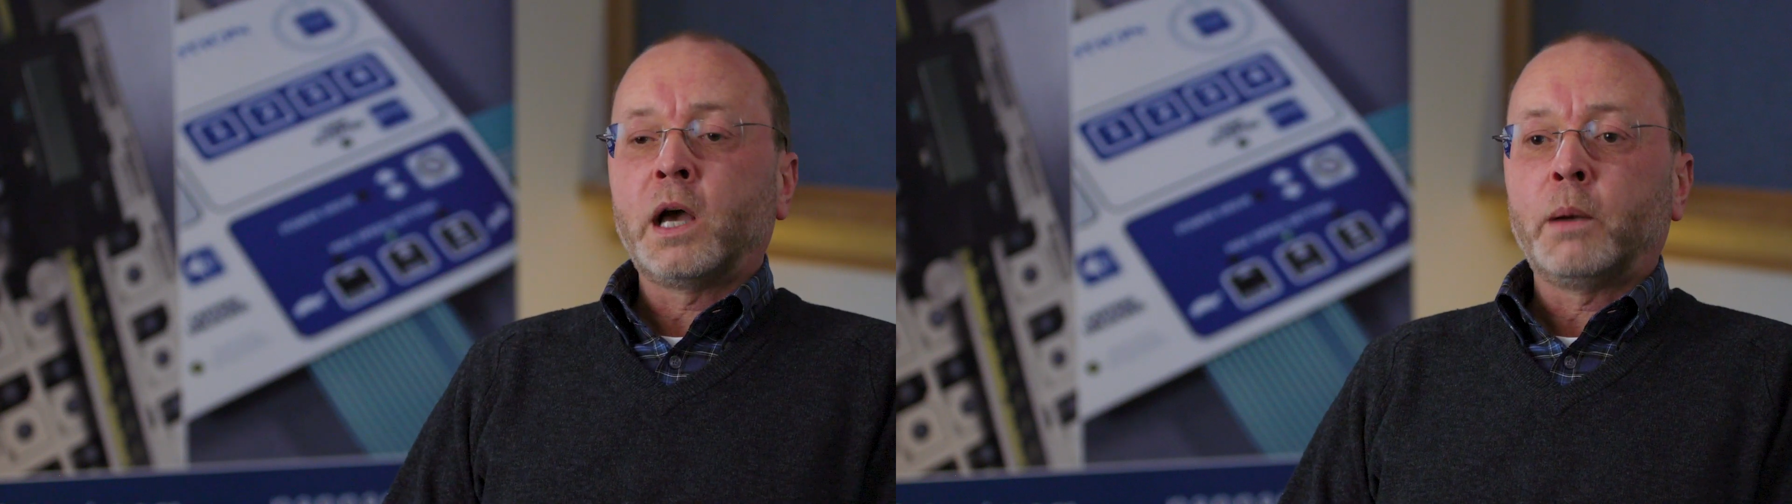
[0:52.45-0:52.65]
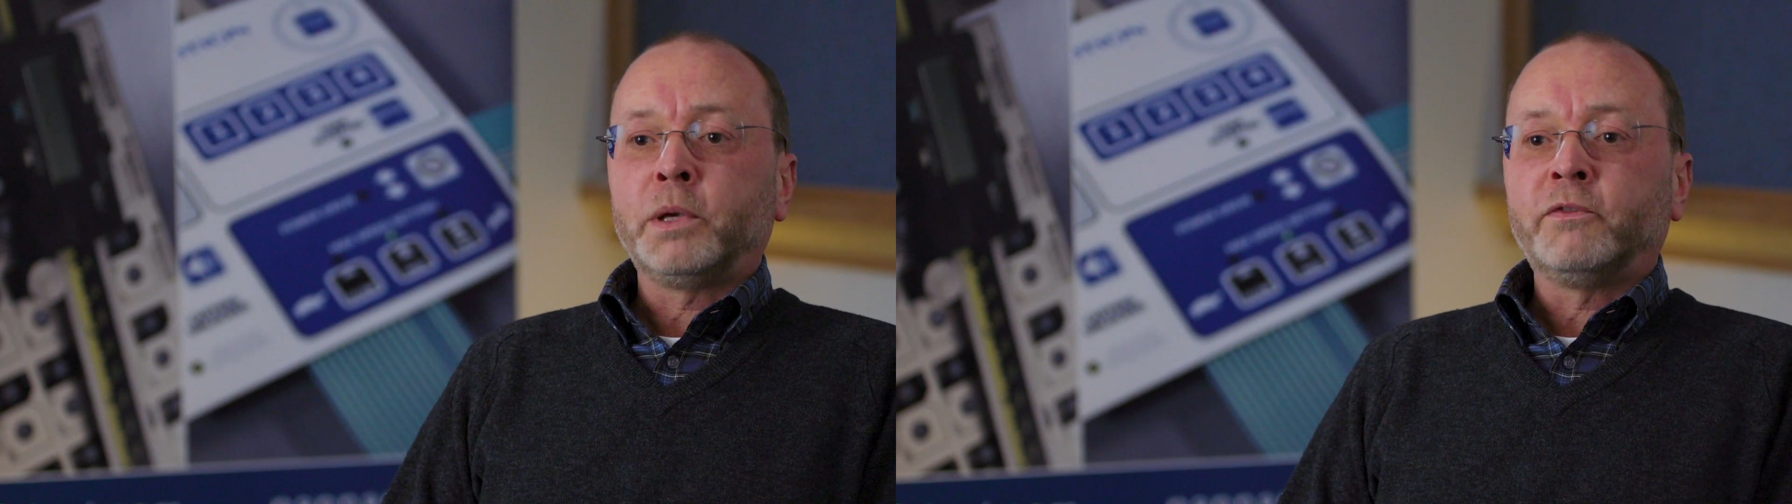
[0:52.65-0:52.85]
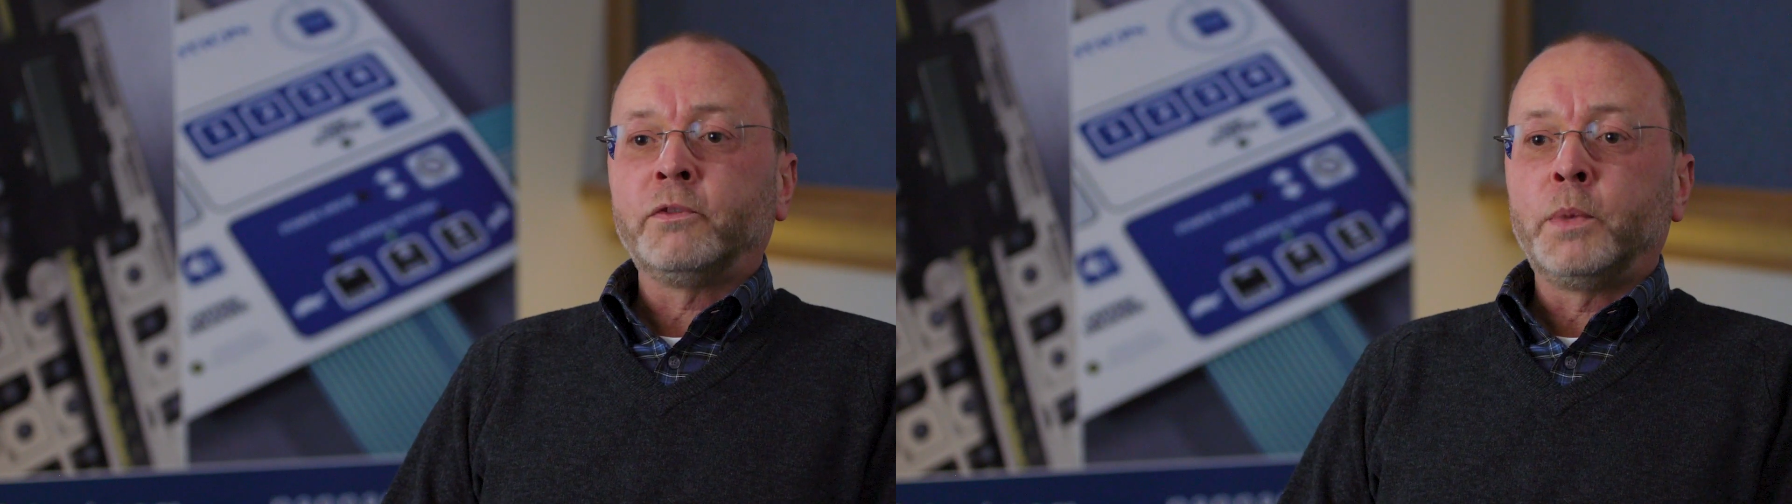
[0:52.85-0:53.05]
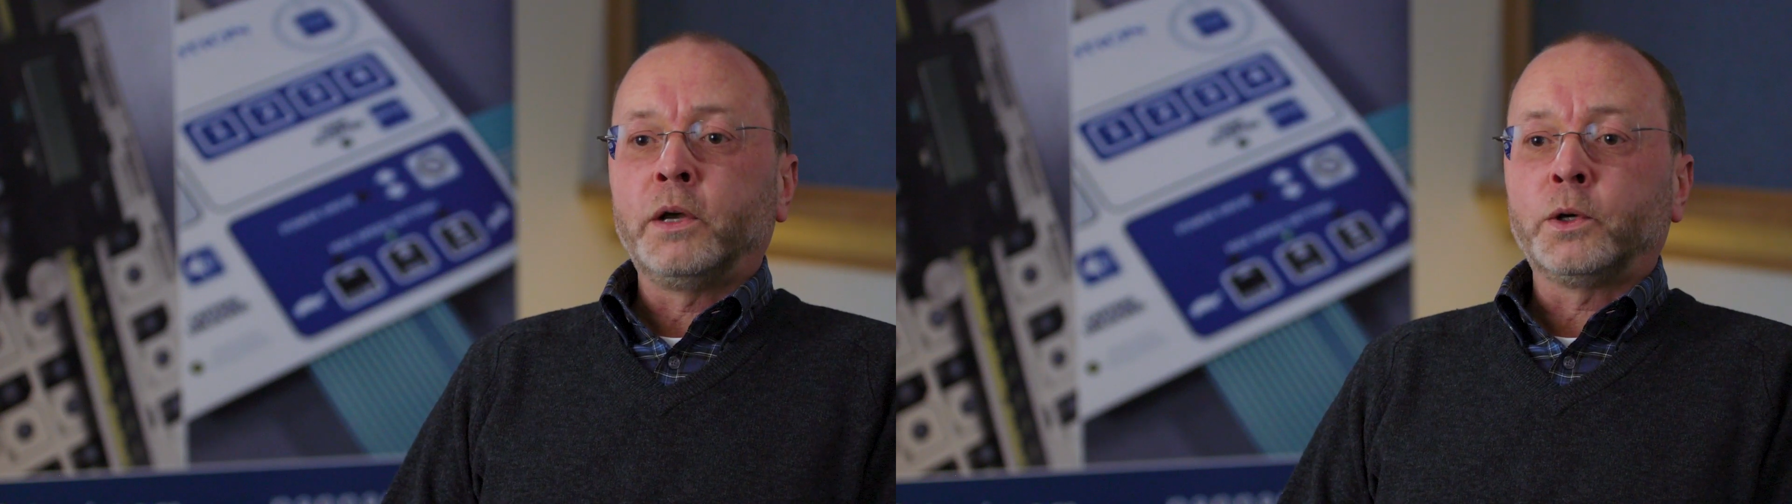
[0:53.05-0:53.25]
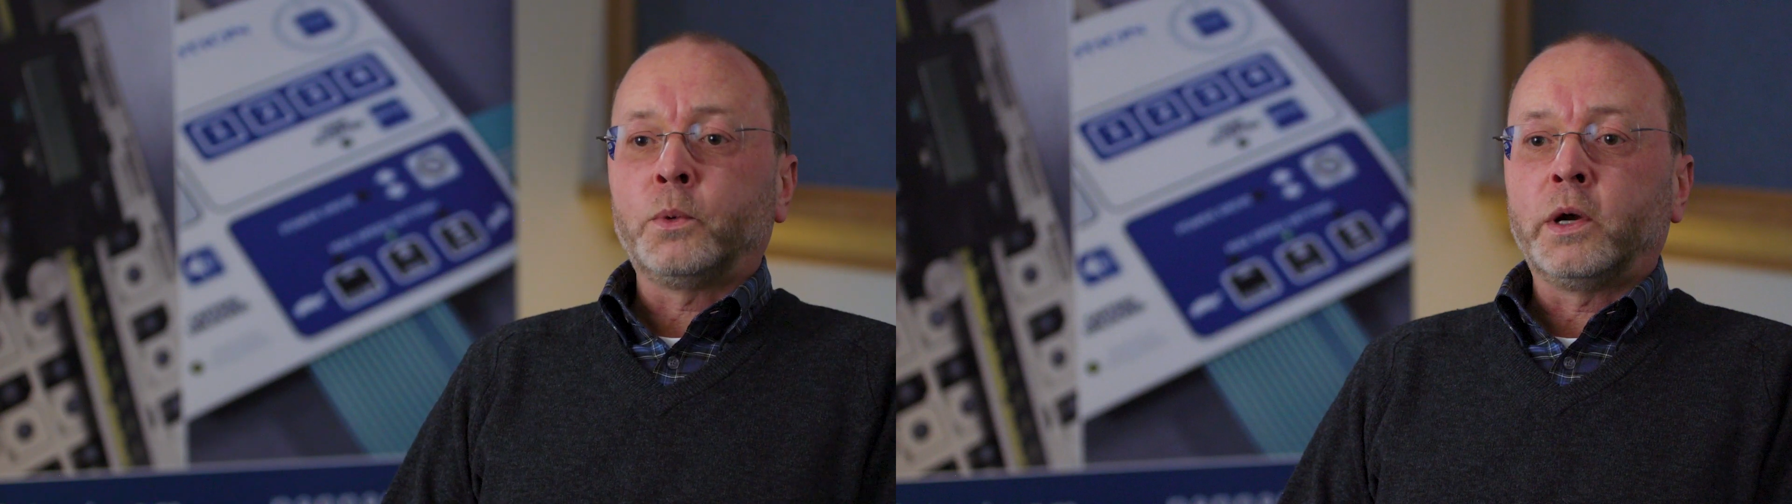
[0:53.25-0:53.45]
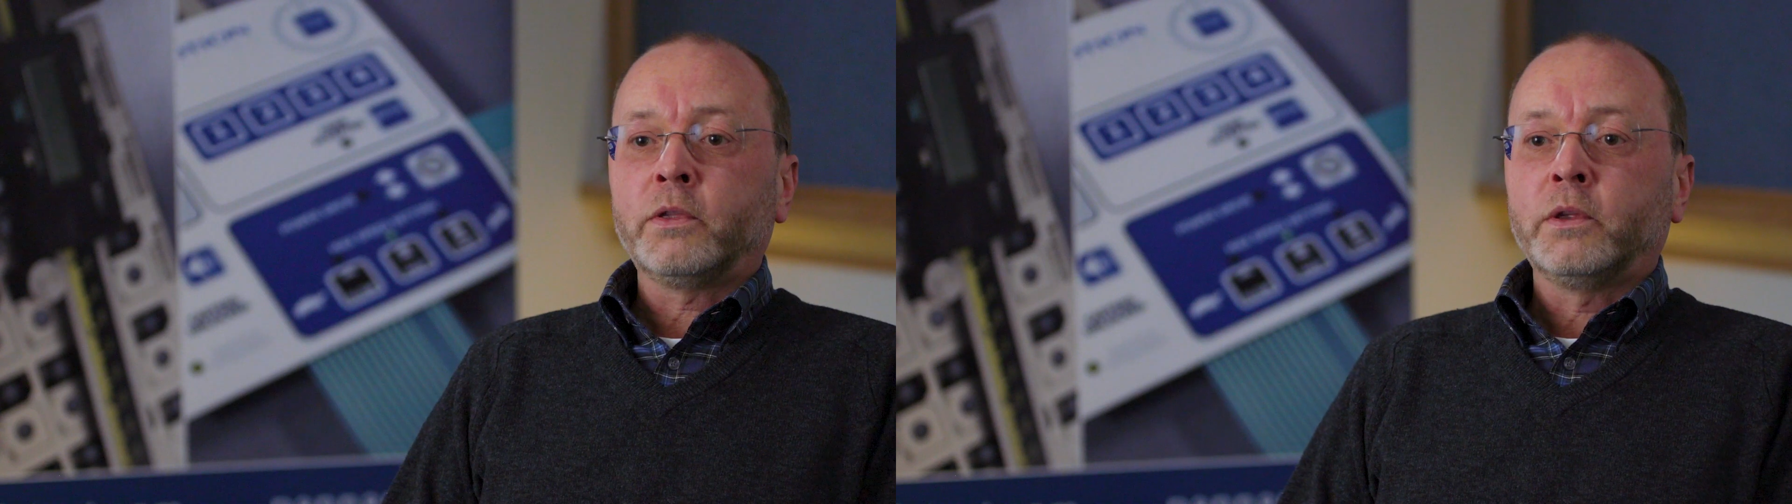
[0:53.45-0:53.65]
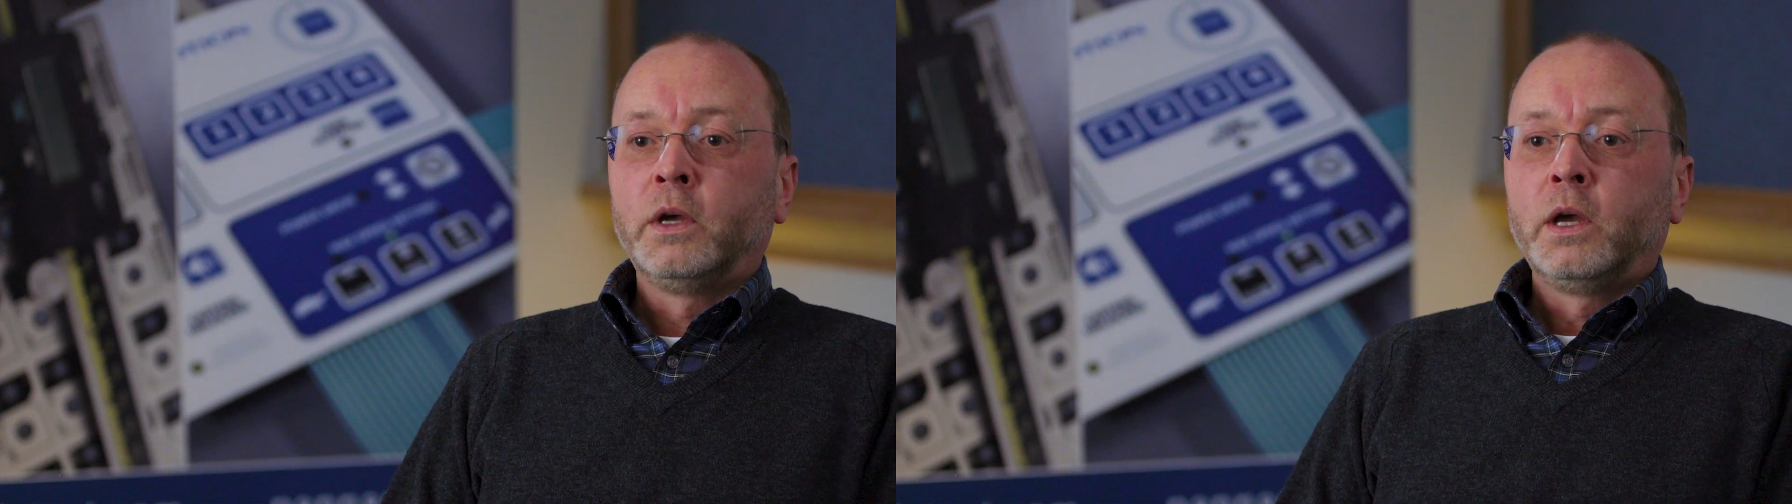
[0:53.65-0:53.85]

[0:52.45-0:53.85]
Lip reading: not be familiar with.